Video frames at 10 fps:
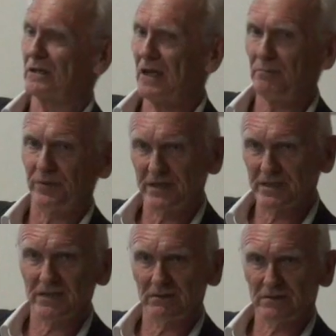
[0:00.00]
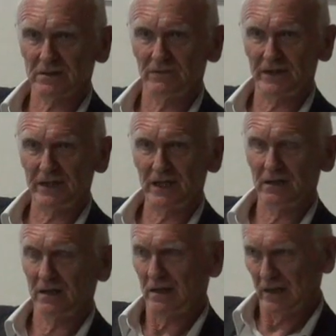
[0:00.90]
companies in
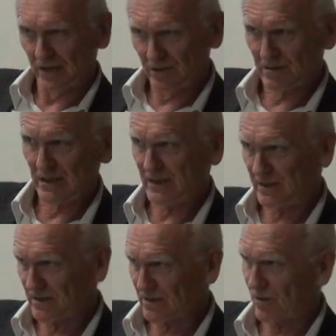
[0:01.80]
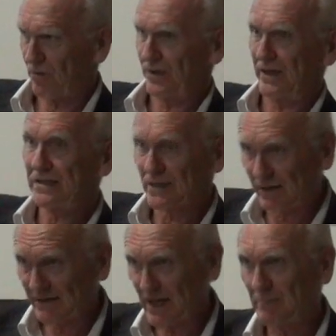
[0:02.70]
Slovenia and utilities and so on and
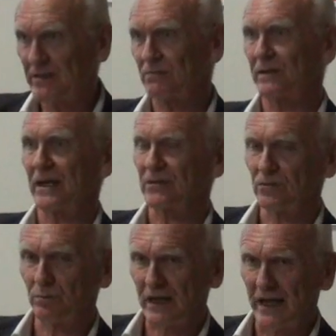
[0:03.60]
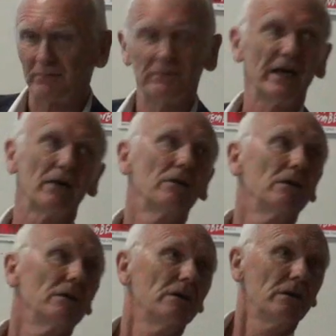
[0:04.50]
integrate them into a national plan. Now,
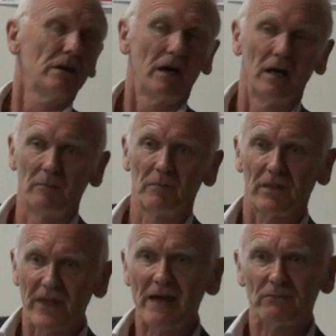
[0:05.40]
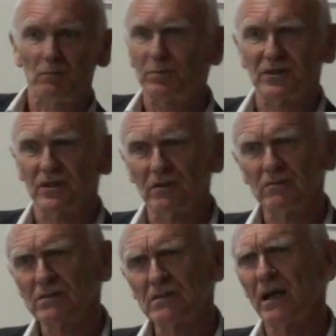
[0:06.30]
that would
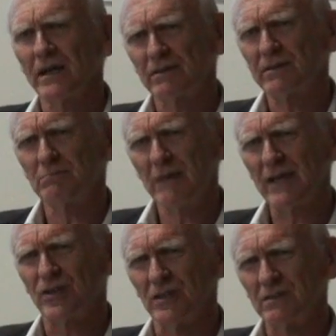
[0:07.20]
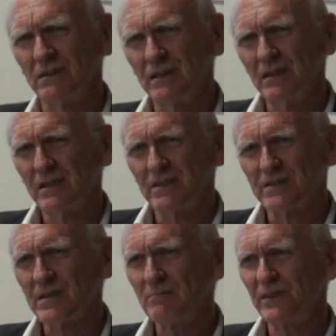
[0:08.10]
produce, I could imagine,
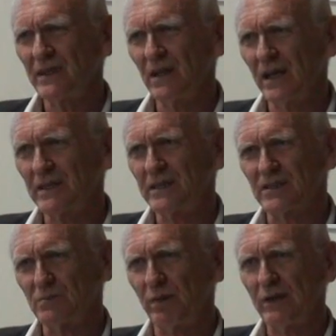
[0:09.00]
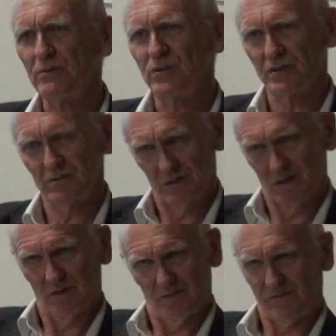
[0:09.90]
something like an explosion
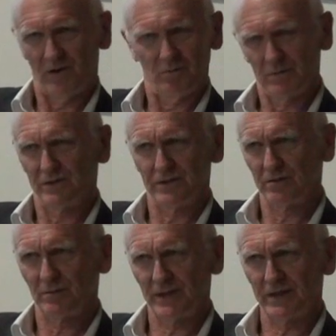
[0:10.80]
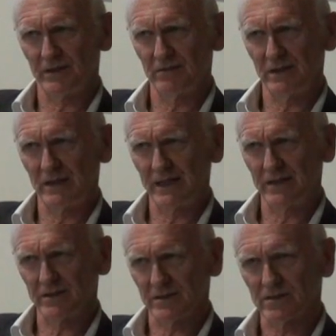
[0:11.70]
from the European Union
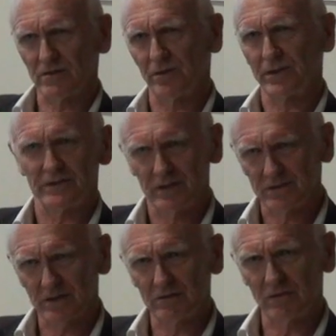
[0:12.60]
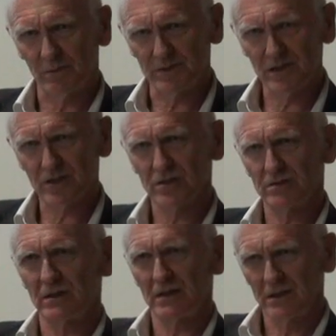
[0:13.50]
leaders and so on in total
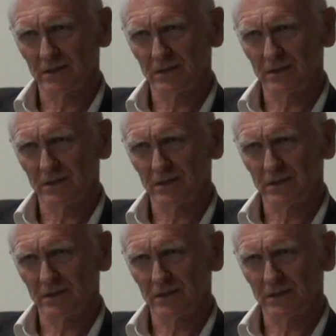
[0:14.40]
opposition.